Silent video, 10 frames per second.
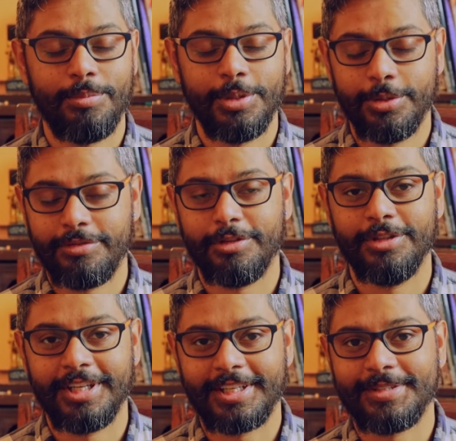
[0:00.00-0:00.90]

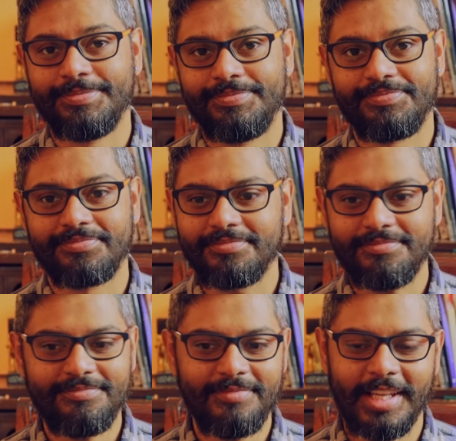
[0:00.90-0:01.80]
Beautiful ink.
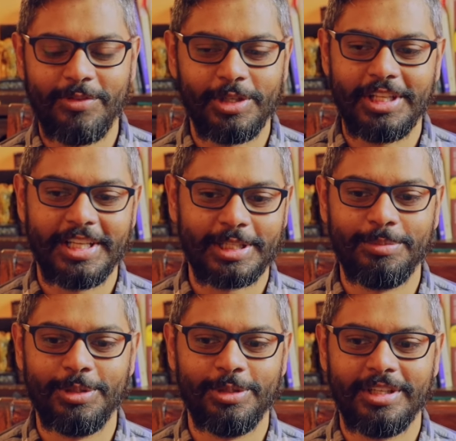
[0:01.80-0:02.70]
I really like the
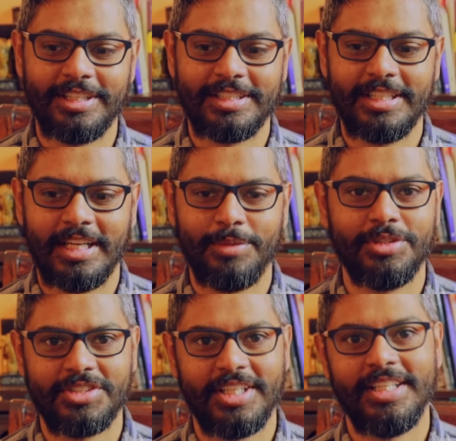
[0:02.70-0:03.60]
blue on it, and I
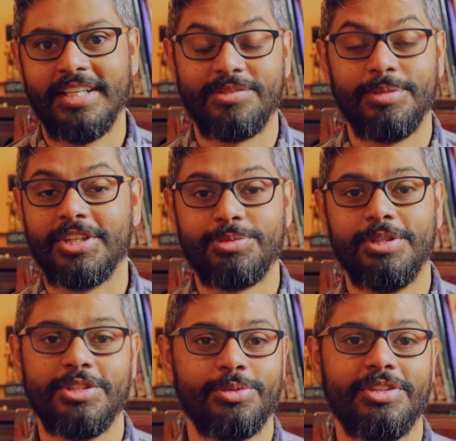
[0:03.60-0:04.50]
would say yes, my
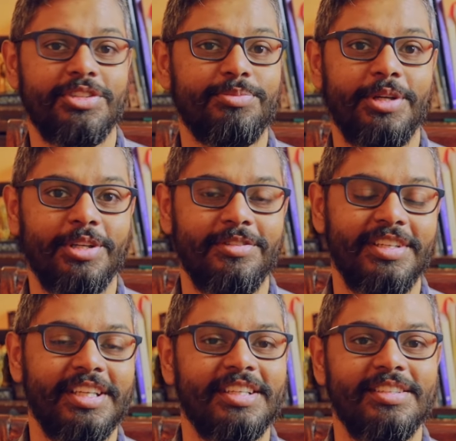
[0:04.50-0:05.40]
experience with this bottle of
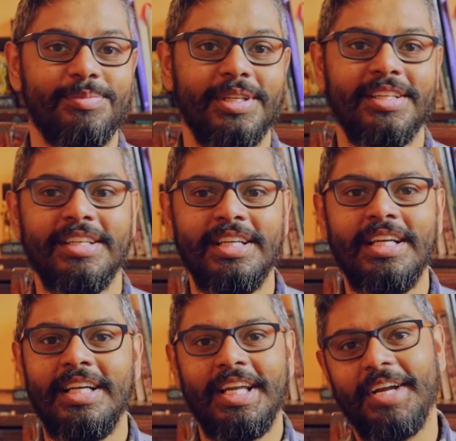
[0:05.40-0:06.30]
ink has been
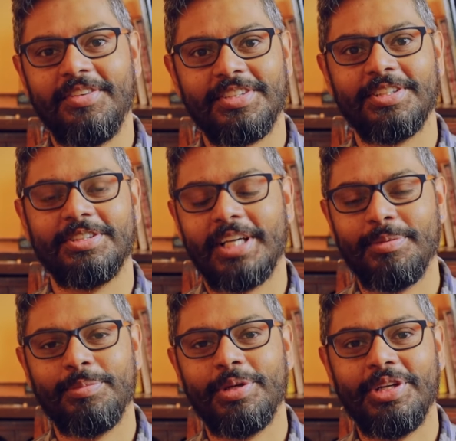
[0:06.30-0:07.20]
every single
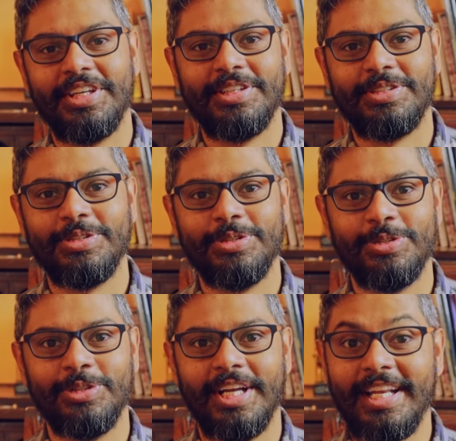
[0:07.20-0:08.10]
time I put it
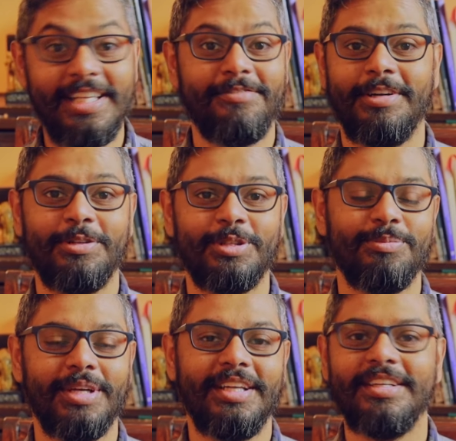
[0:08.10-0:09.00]
into any
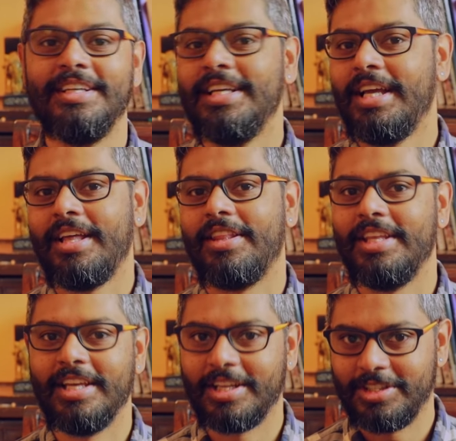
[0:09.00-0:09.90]
fountain pen,
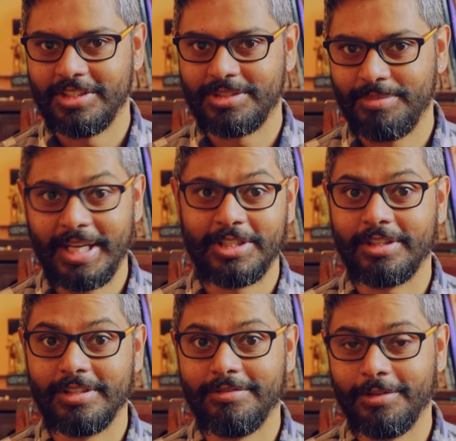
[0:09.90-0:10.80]
the ink just
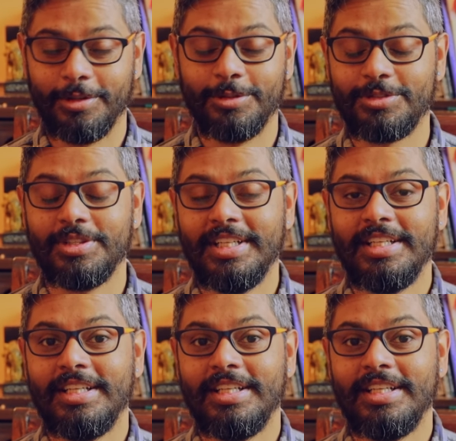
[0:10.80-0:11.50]
magically flows.